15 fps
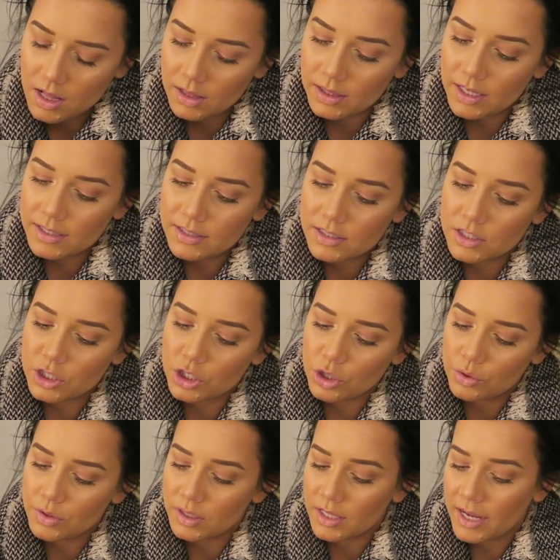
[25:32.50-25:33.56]
Let's
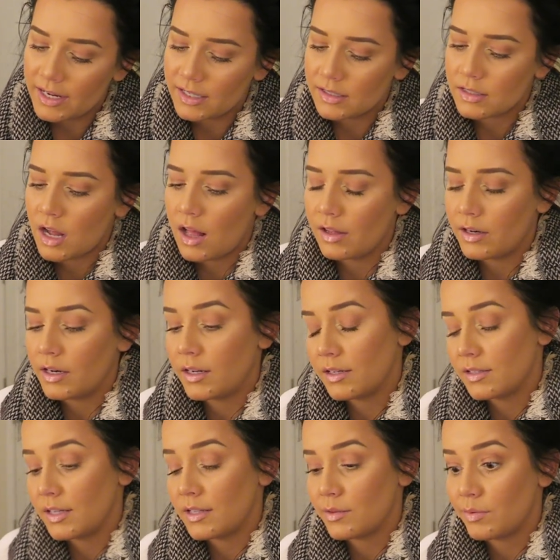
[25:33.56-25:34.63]
do the lightest color
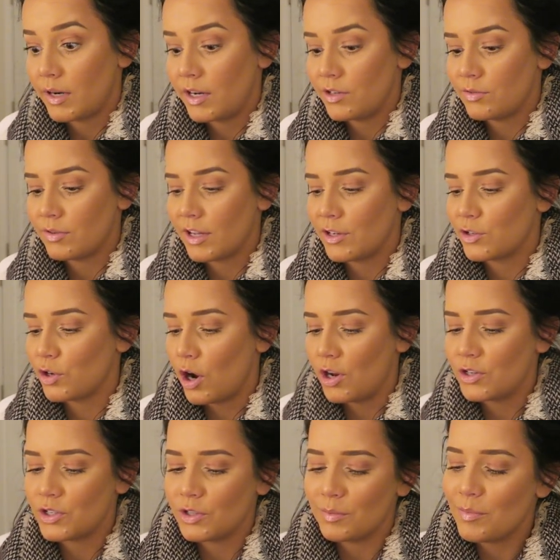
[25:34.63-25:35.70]
because that's what I get
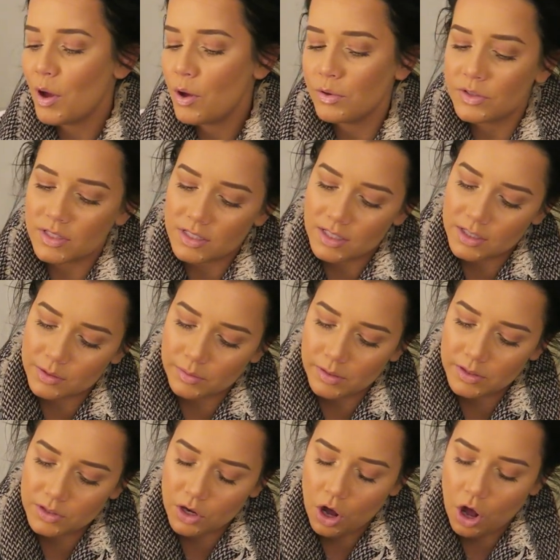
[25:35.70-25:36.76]
drawn to the most. This
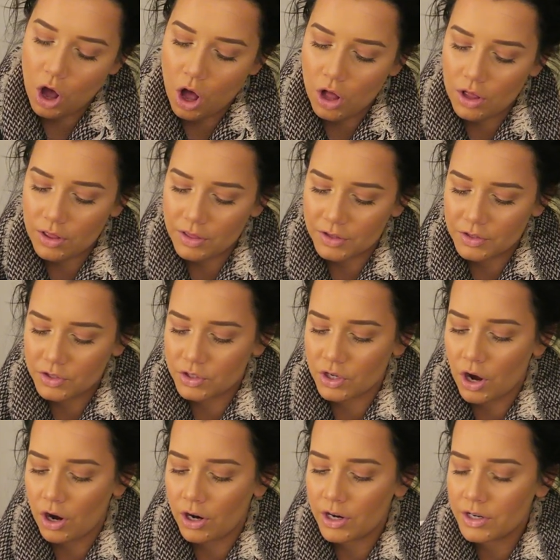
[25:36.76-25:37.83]
one's all the
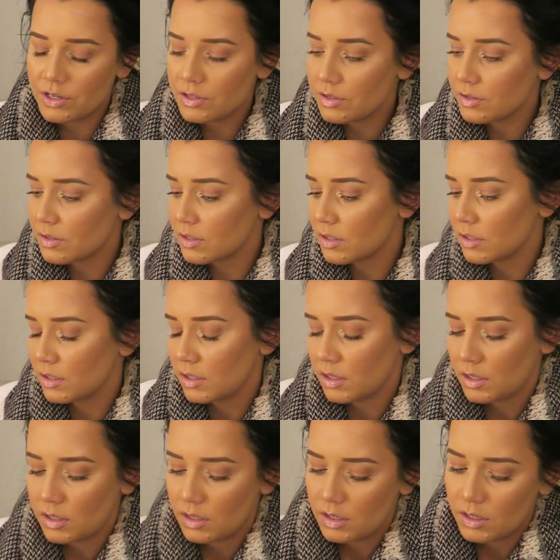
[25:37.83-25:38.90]
stars.
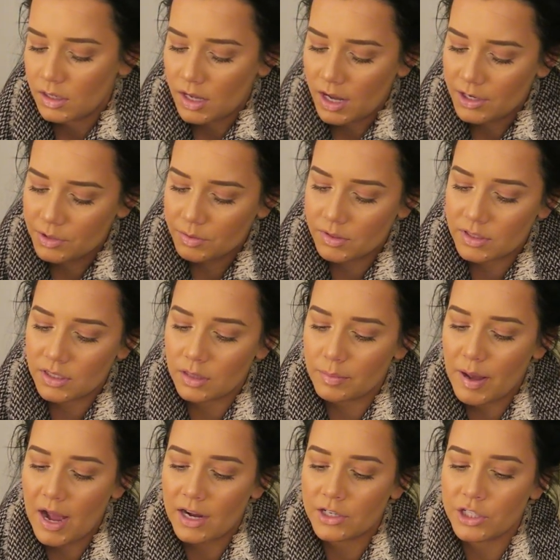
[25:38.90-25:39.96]
I just want to see the
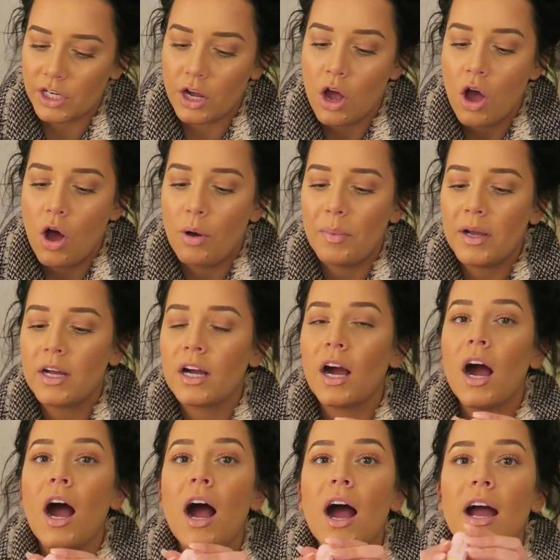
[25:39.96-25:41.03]
packaging. Oh my
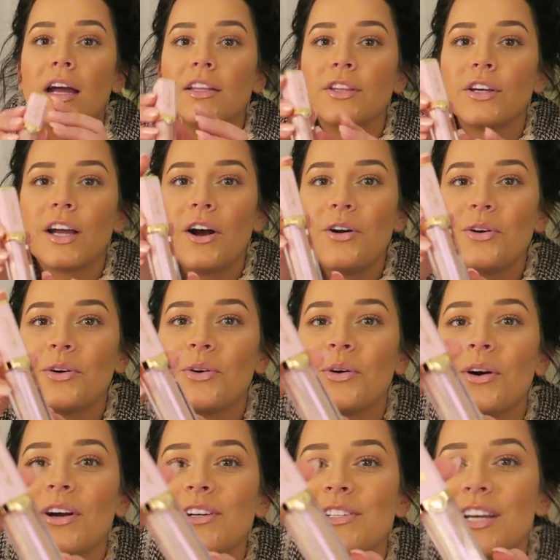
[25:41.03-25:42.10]
god, look how
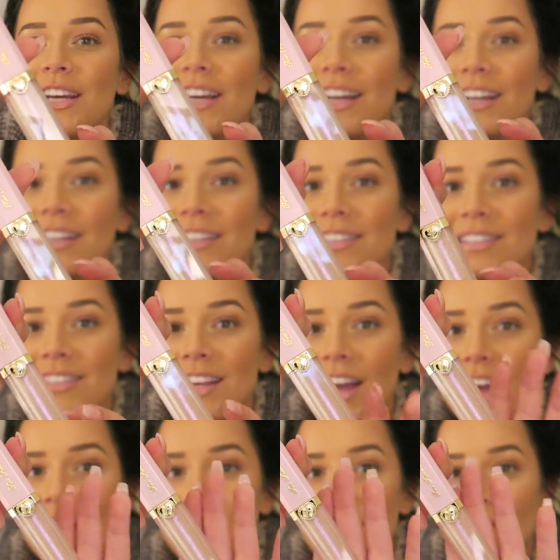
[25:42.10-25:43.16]
gorgeous.
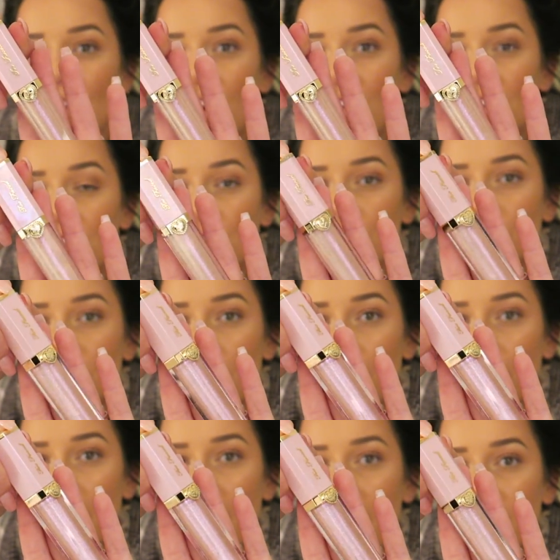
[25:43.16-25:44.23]
Look how cute
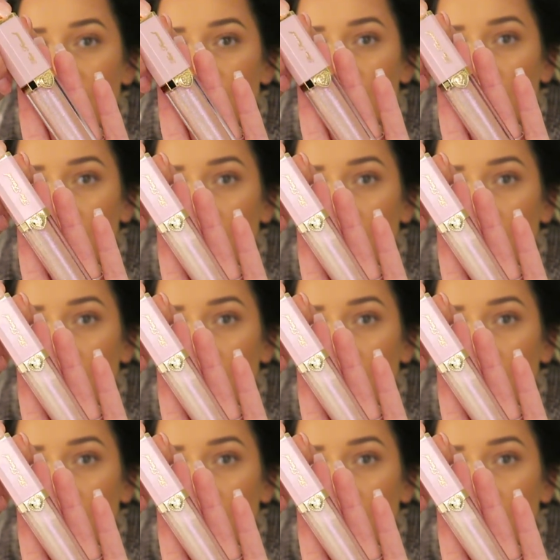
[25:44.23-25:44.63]
that packaging